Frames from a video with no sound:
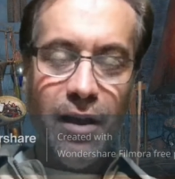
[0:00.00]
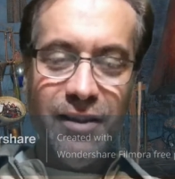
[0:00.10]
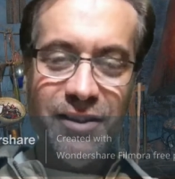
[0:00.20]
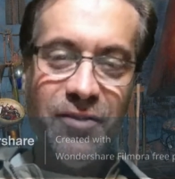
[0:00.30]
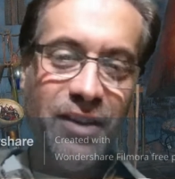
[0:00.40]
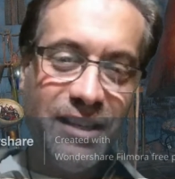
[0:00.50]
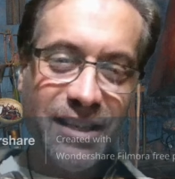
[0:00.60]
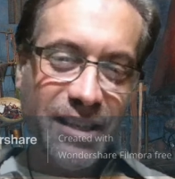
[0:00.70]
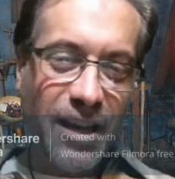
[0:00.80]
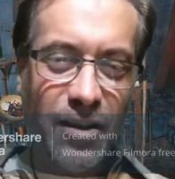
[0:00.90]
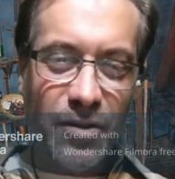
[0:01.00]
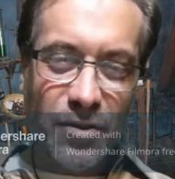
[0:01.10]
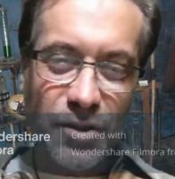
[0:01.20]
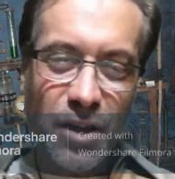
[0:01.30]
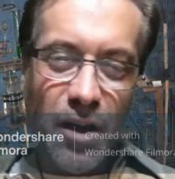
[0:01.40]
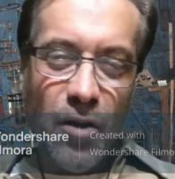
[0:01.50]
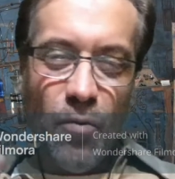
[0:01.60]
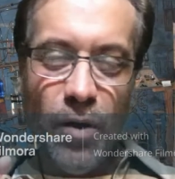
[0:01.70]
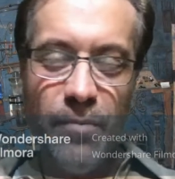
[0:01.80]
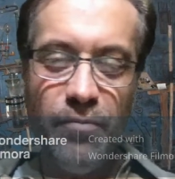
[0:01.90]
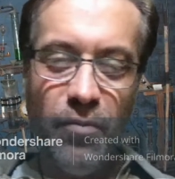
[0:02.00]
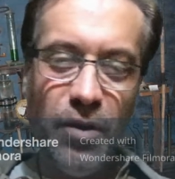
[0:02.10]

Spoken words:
So these skills would,